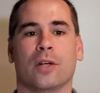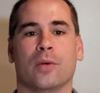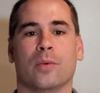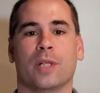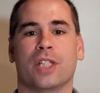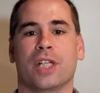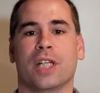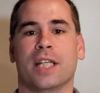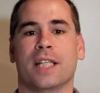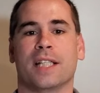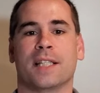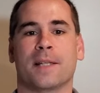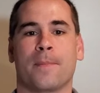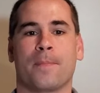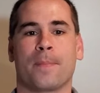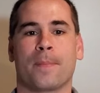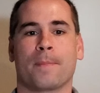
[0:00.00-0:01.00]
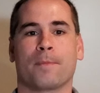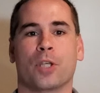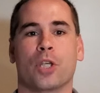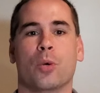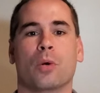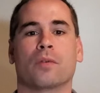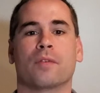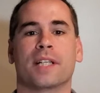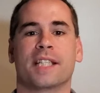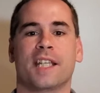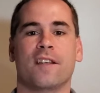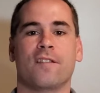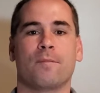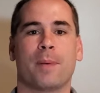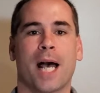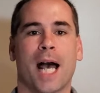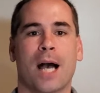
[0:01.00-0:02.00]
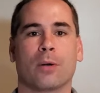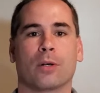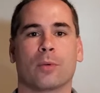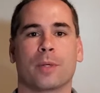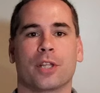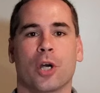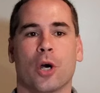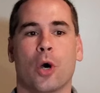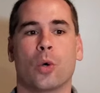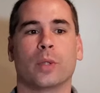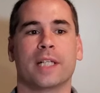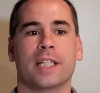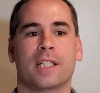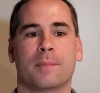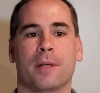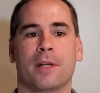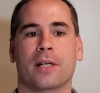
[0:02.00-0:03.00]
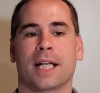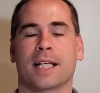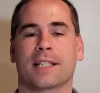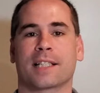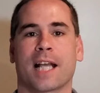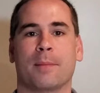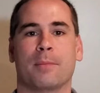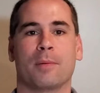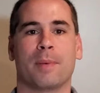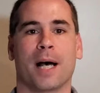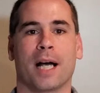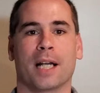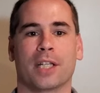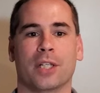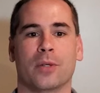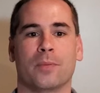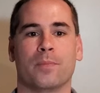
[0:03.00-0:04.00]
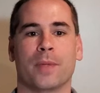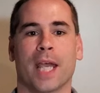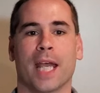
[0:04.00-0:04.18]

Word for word: which is, You will receive power when the Holy Spirit has come upon you,